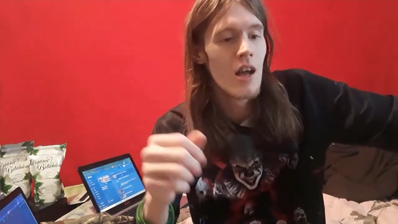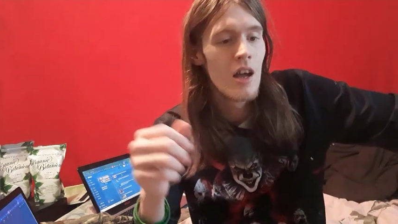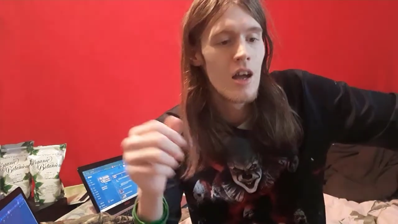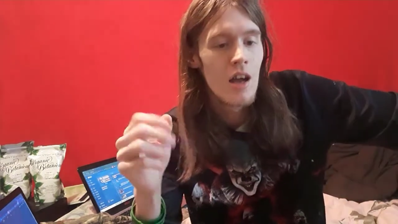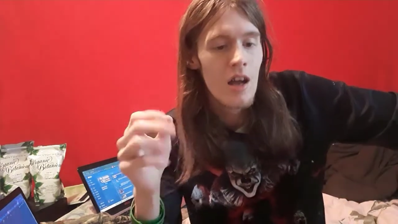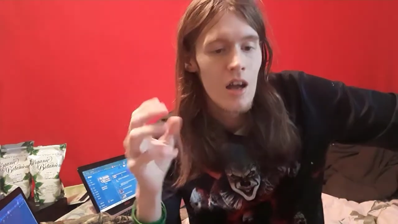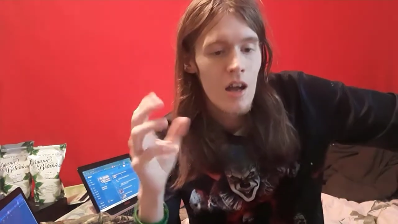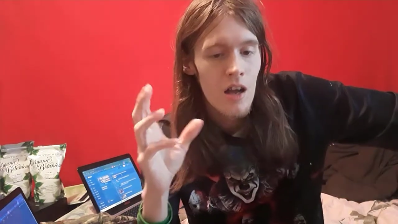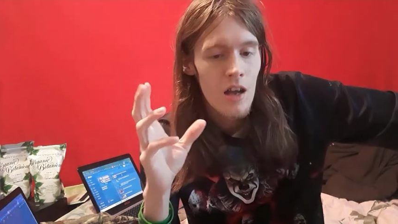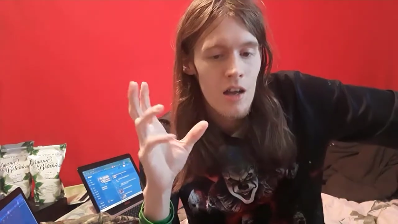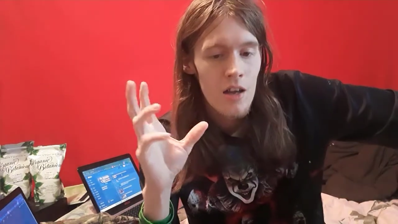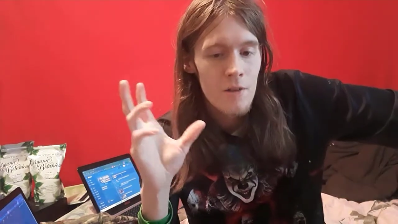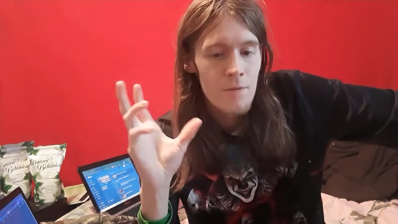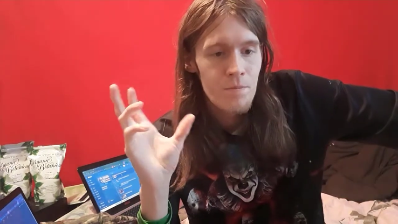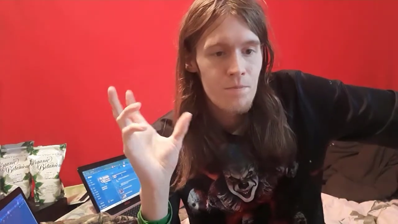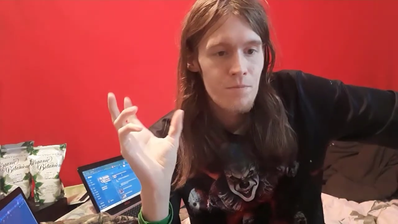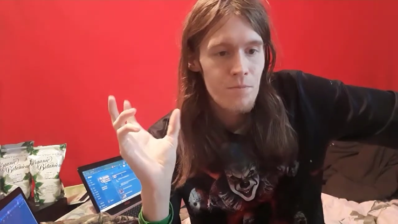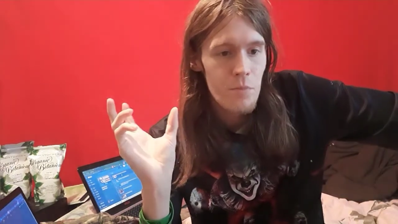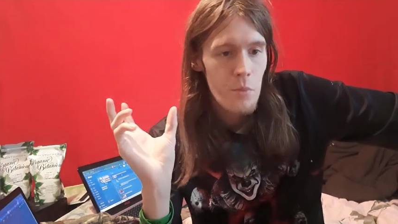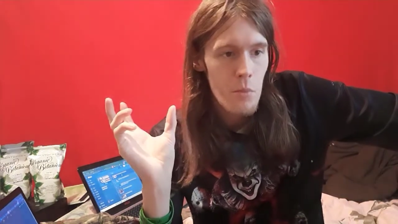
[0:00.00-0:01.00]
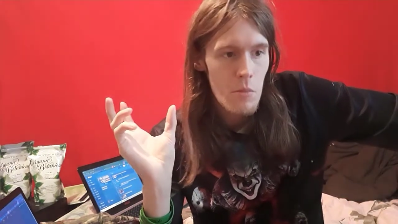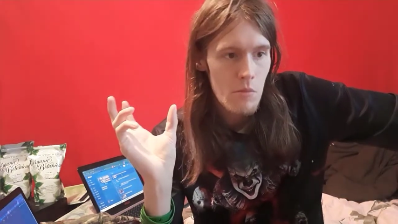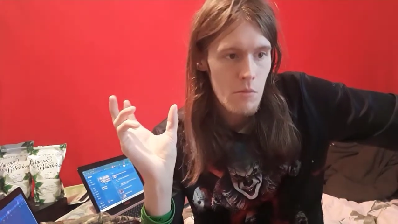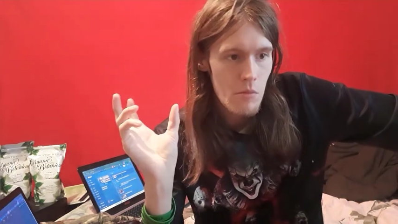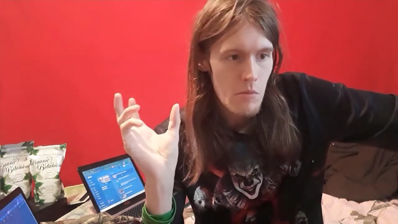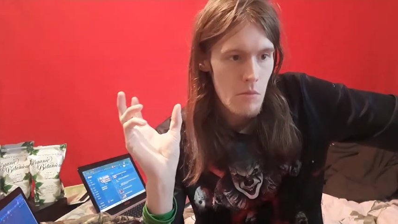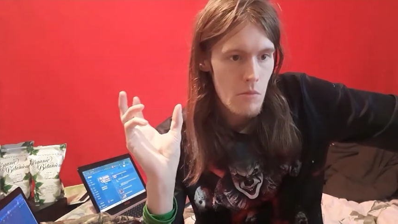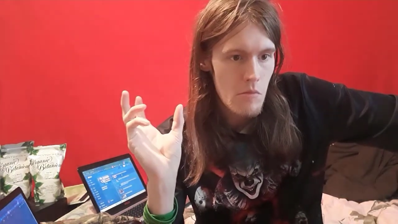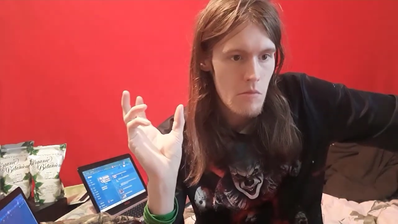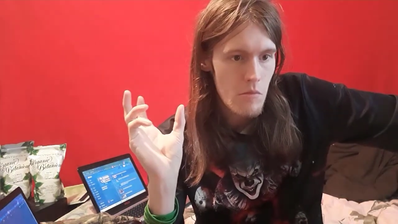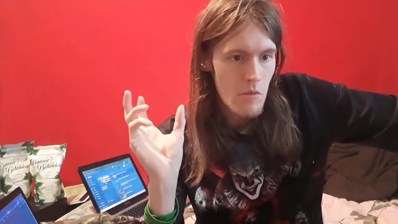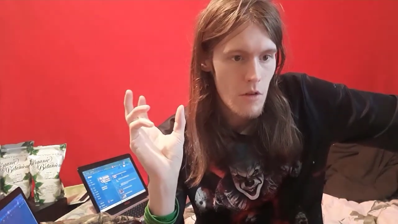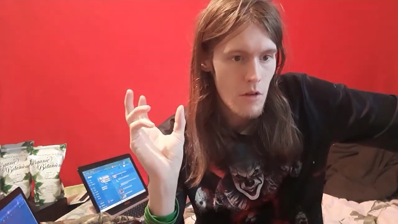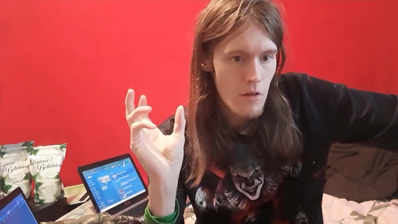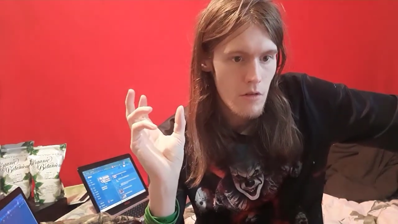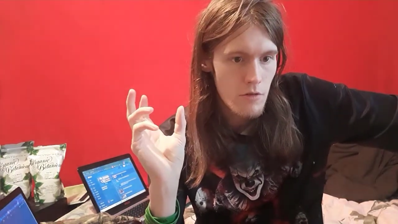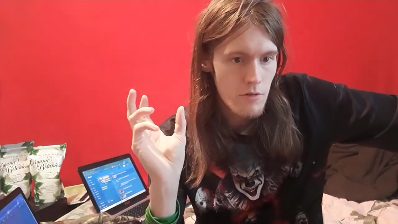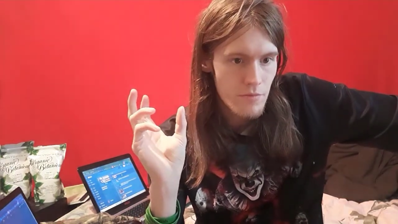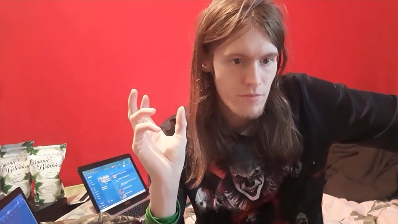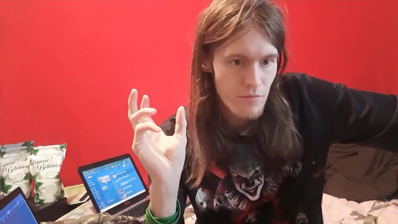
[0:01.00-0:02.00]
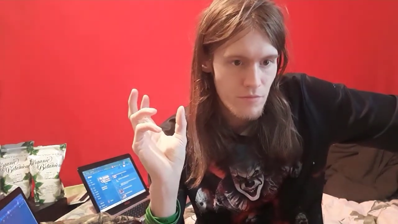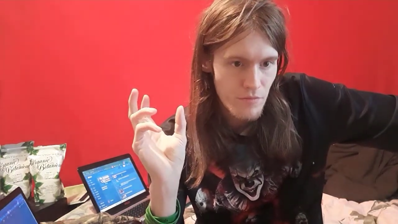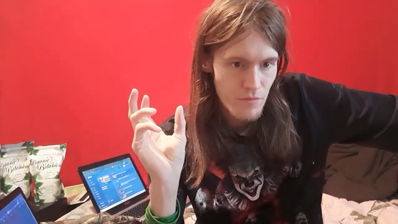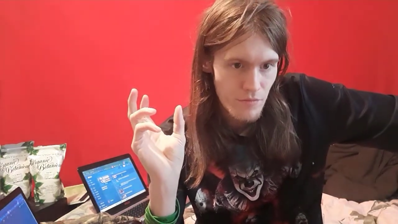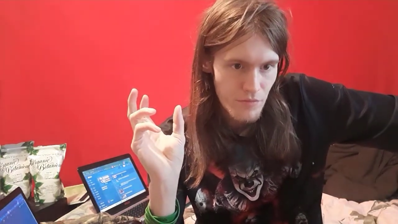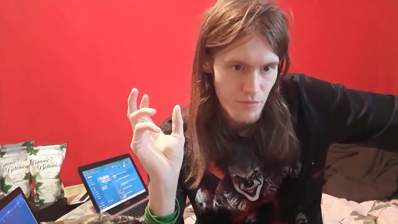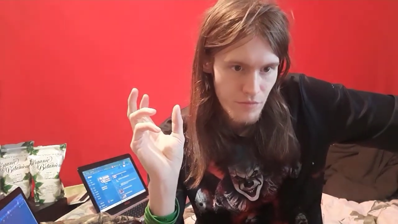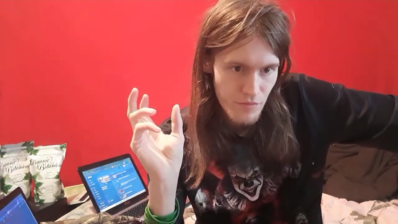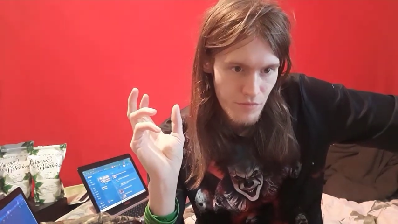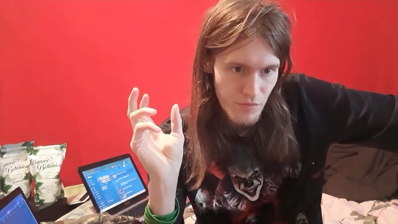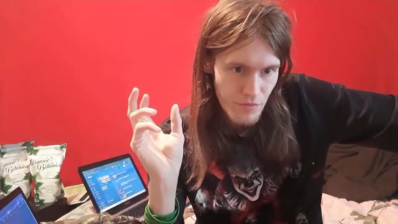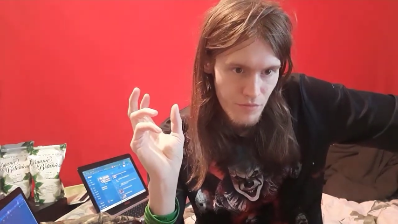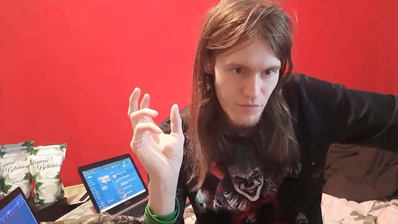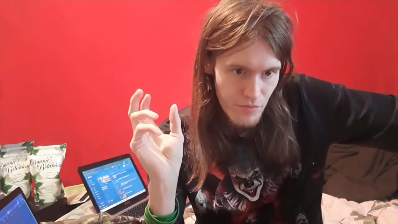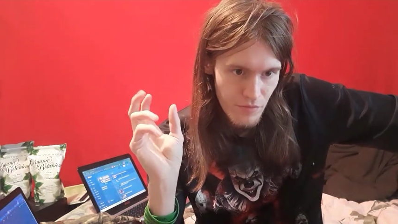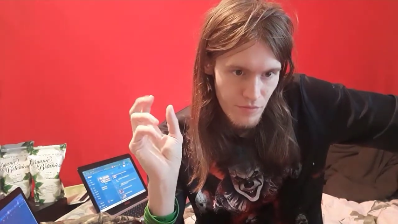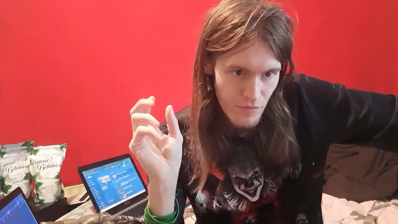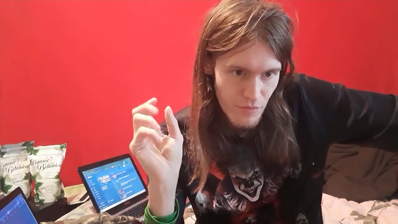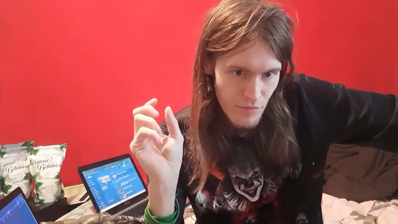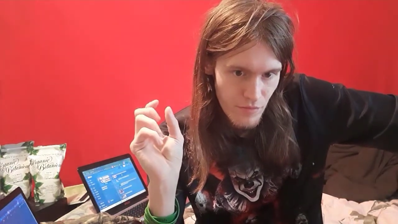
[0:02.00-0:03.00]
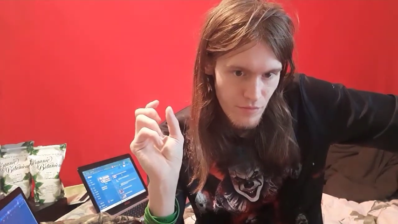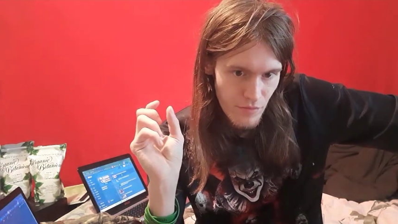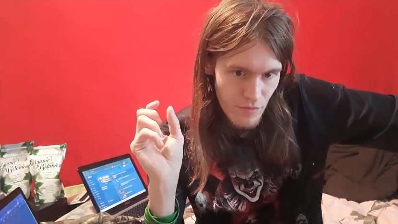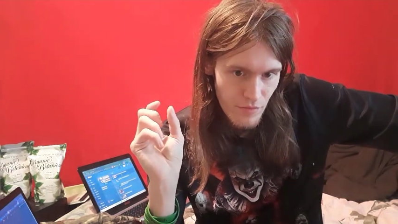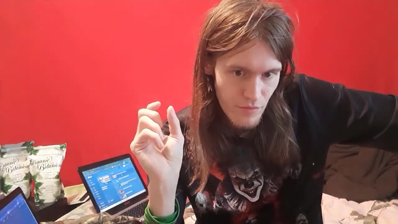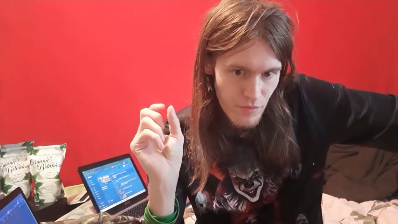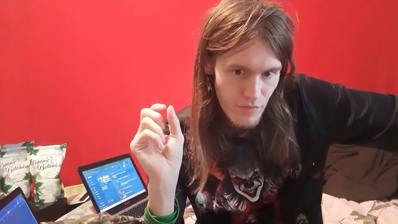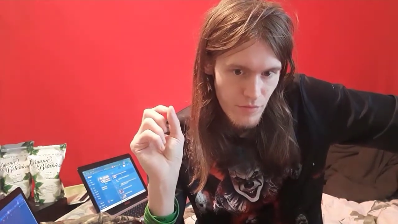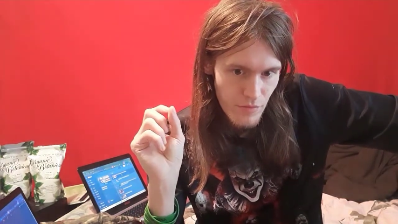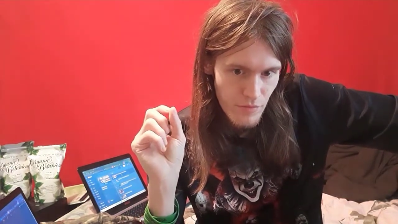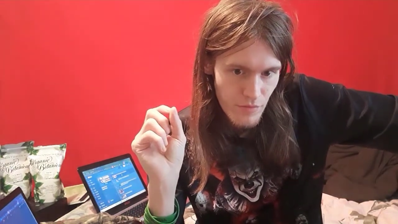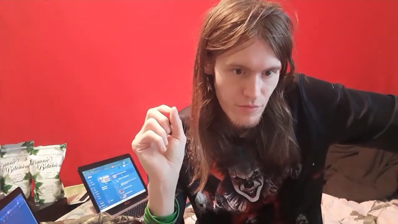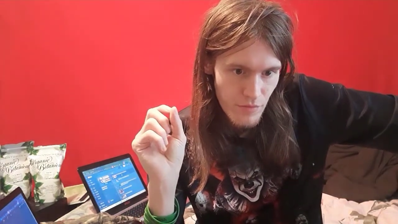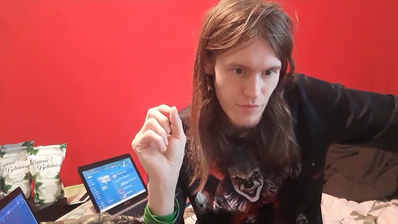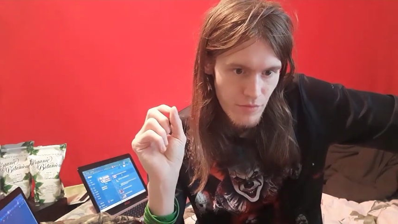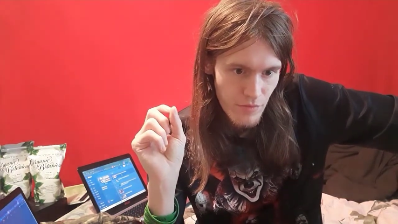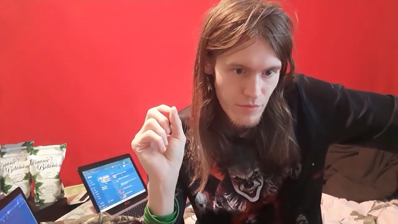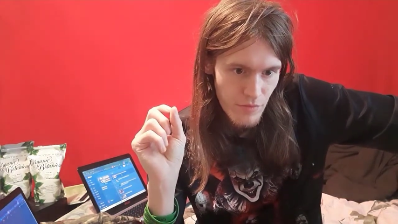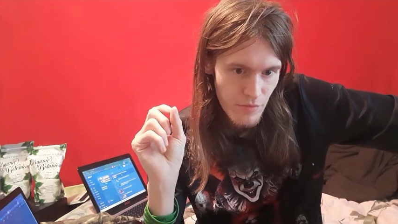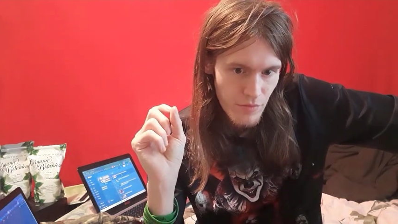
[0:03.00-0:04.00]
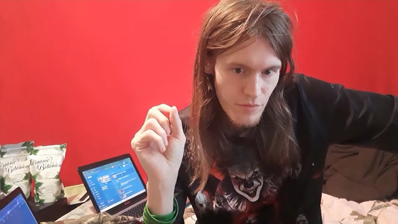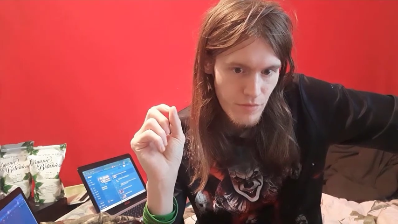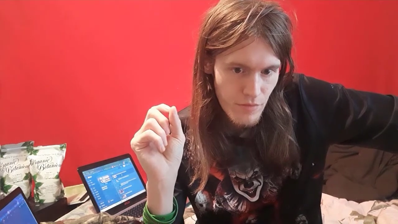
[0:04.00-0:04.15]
(silence)